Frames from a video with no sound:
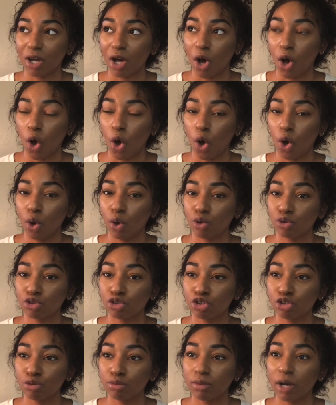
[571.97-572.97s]
a whole
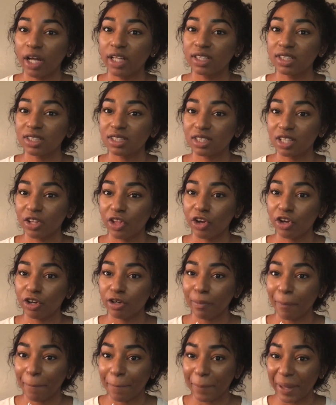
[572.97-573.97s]
2 months to
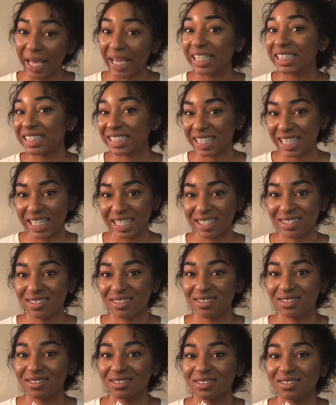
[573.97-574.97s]
learn basic
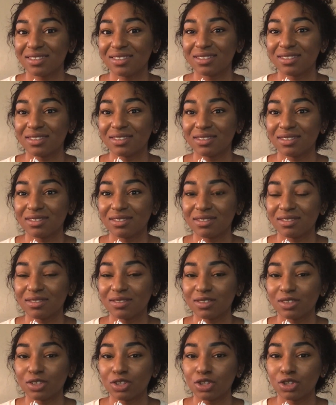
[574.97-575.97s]

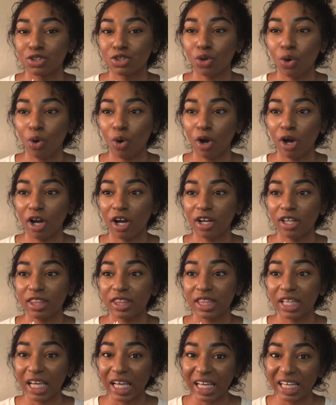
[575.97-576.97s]
store
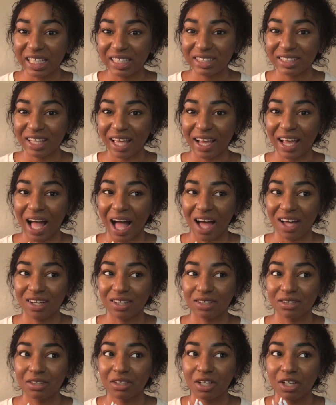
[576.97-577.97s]
things, like how
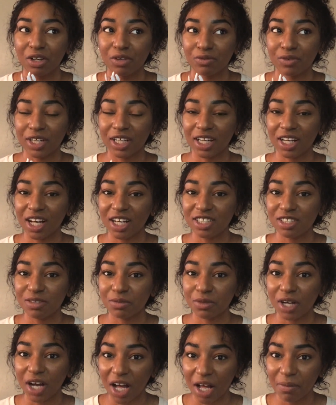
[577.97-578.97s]
to ring a
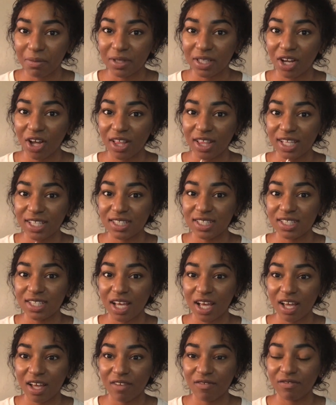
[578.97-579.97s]
customer up and all that
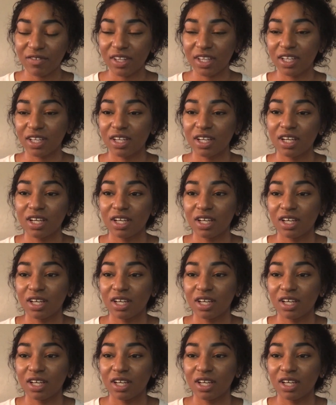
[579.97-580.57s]
stuff, and